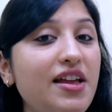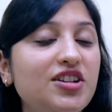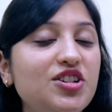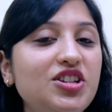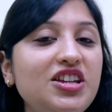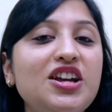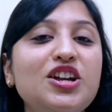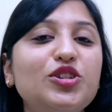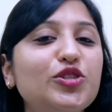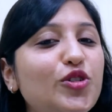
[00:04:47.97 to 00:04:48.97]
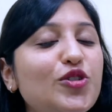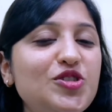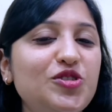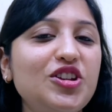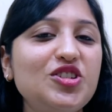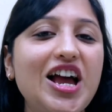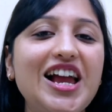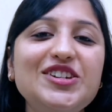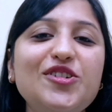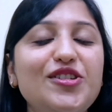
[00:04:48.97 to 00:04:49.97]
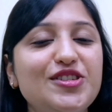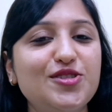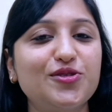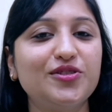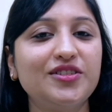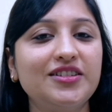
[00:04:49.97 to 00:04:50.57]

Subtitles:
energy goes to the child also.